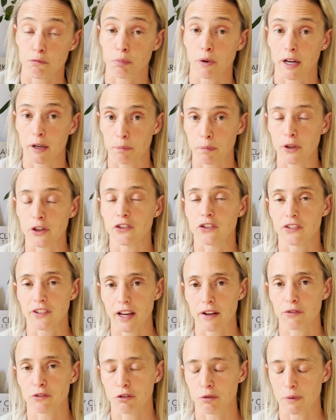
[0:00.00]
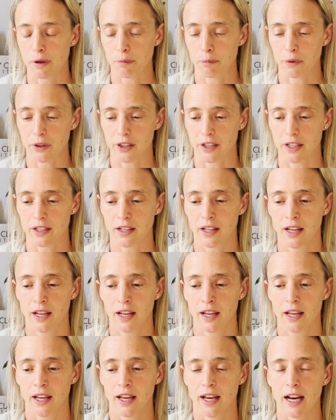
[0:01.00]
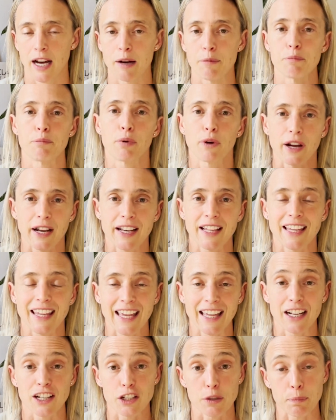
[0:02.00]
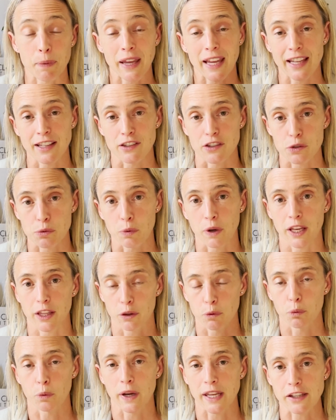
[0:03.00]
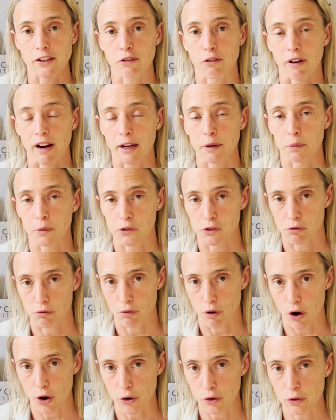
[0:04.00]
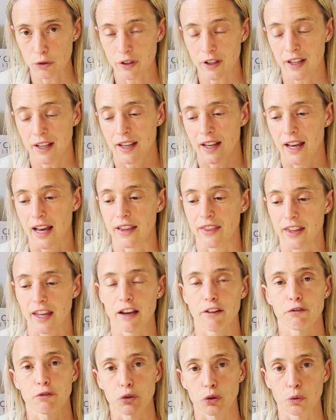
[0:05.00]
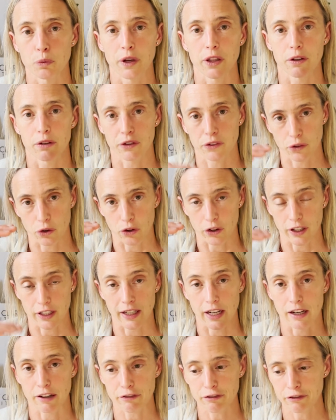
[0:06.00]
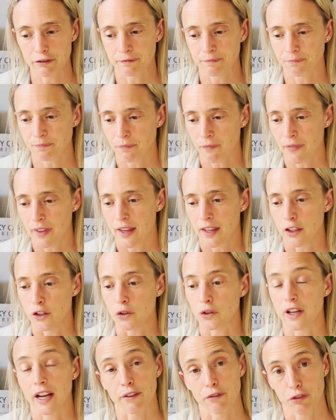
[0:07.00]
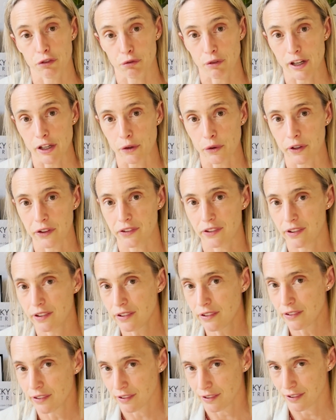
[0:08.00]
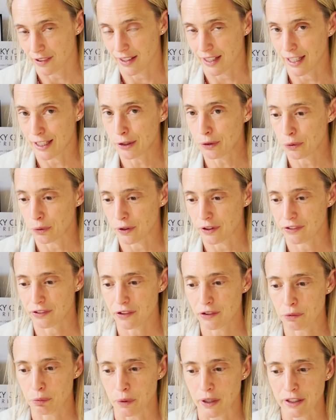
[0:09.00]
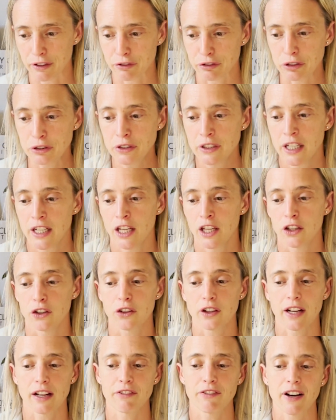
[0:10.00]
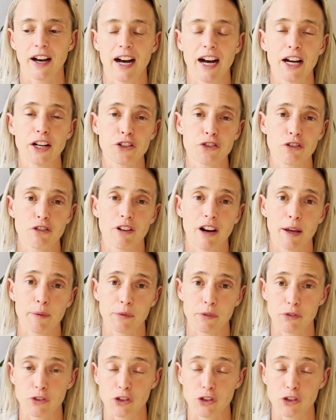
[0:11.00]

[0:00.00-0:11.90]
bread, but you just have to remember that bread, again, it depends where the wheat grain was grown and therefore whether it's got enough. You could have 3 oysters. Again, oysters, wonderful. You You could have 100 grams of